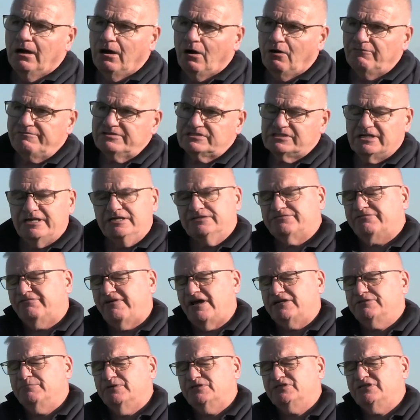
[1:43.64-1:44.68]
Obviously it's
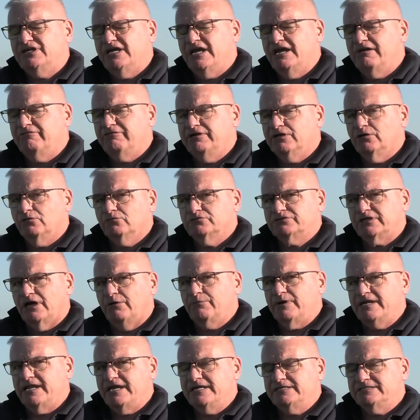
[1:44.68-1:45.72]
fresh material, so
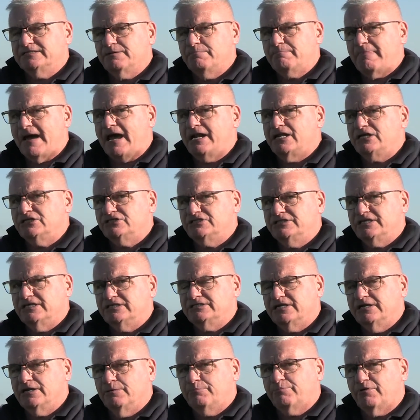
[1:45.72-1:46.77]
we need to manage
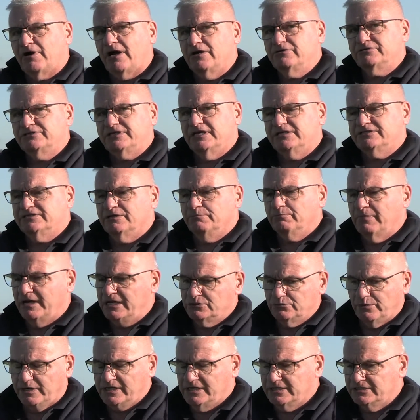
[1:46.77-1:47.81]
this in a process that
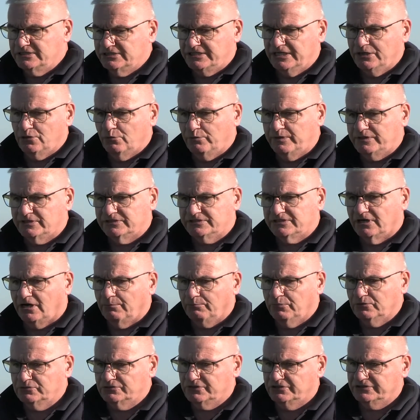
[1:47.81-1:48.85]
means we can deal with the
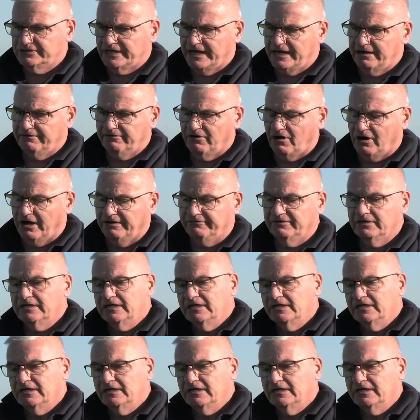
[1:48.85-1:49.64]
samples as they arrive.